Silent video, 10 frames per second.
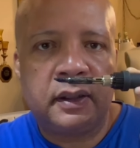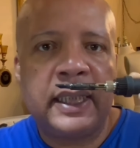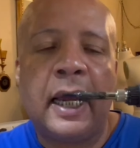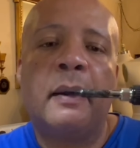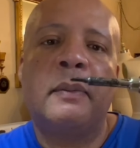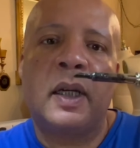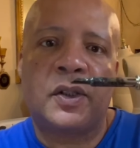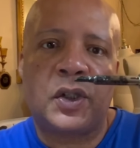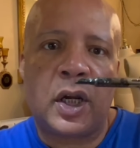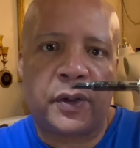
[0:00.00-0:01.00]
Yeah, a
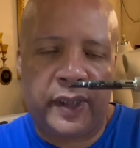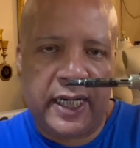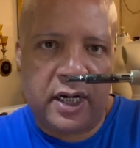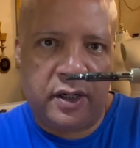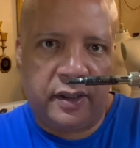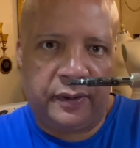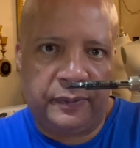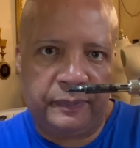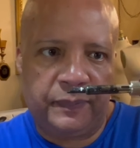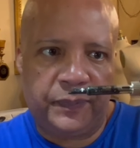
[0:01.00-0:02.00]
soldering iron.
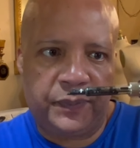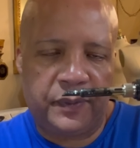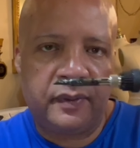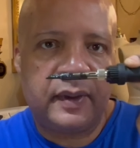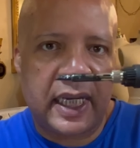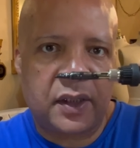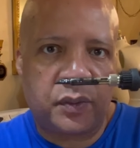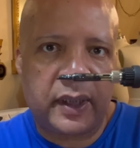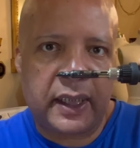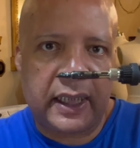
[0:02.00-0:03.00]
That's
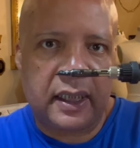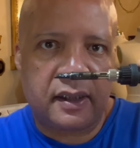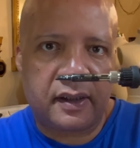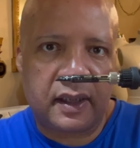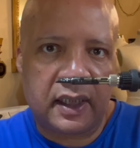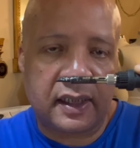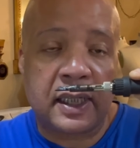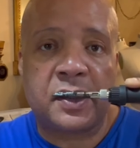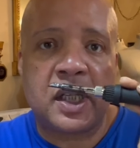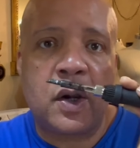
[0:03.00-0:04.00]
what it is. Because
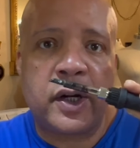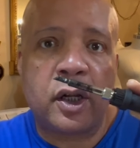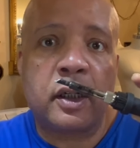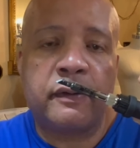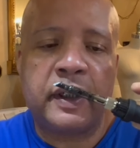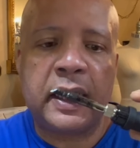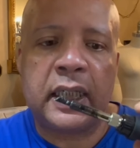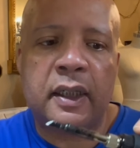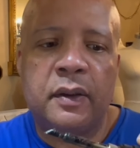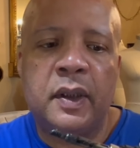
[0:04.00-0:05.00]
I saw it on a
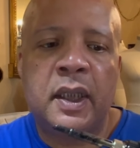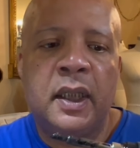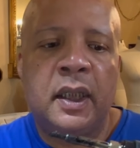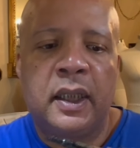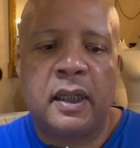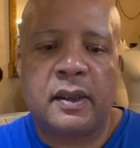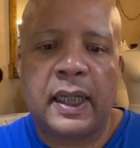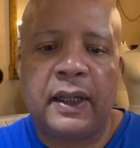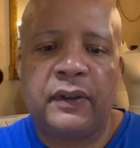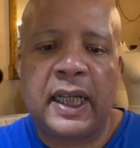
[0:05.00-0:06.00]
video and I was
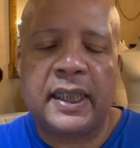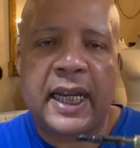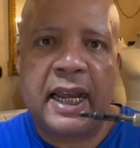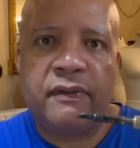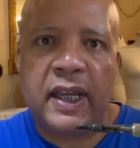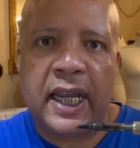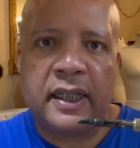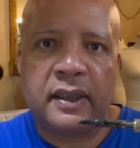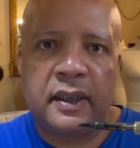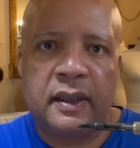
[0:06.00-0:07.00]
like, I've got to have that.
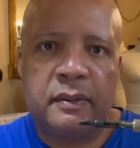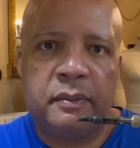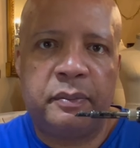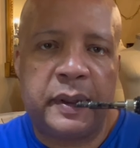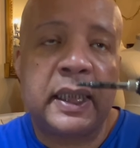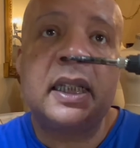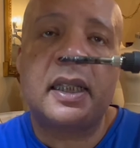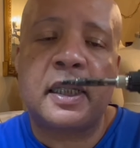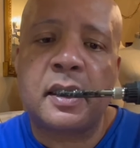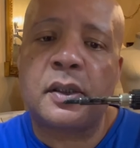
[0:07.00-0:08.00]
But he
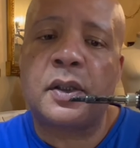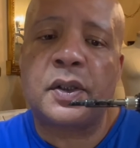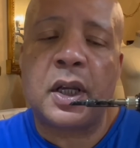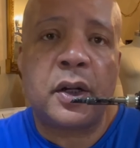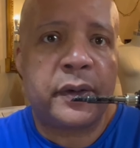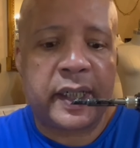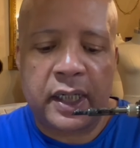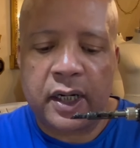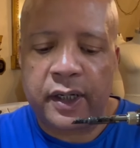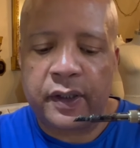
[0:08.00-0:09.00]
says it's a
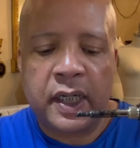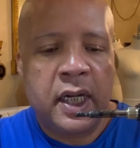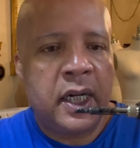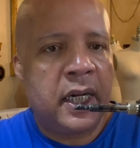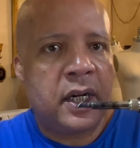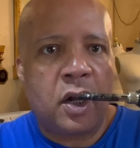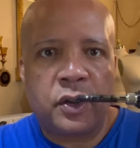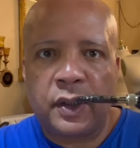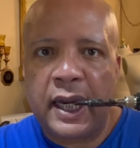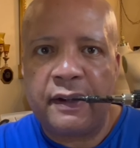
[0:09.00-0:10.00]
soldering iron, and
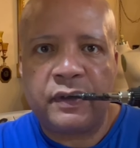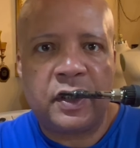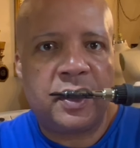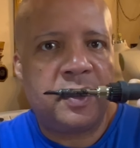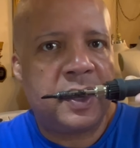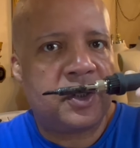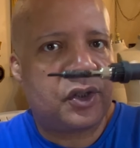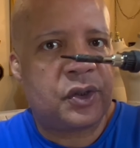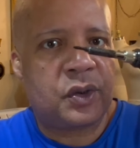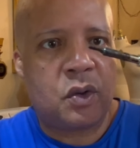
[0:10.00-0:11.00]
all you have to do is
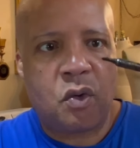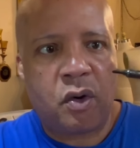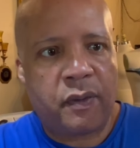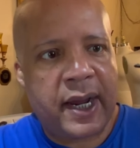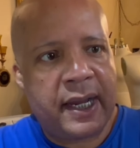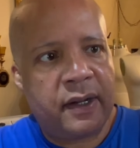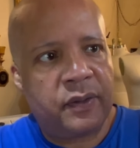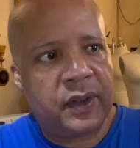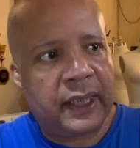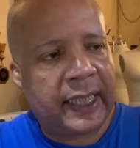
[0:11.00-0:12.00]
just go
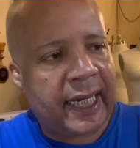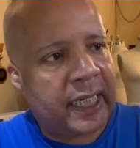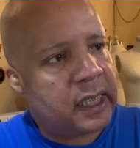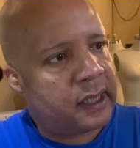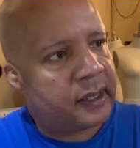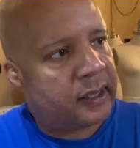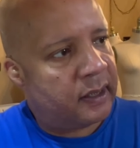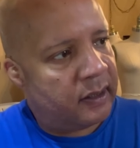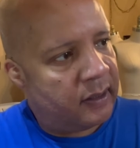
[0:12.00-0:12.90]
around the lace,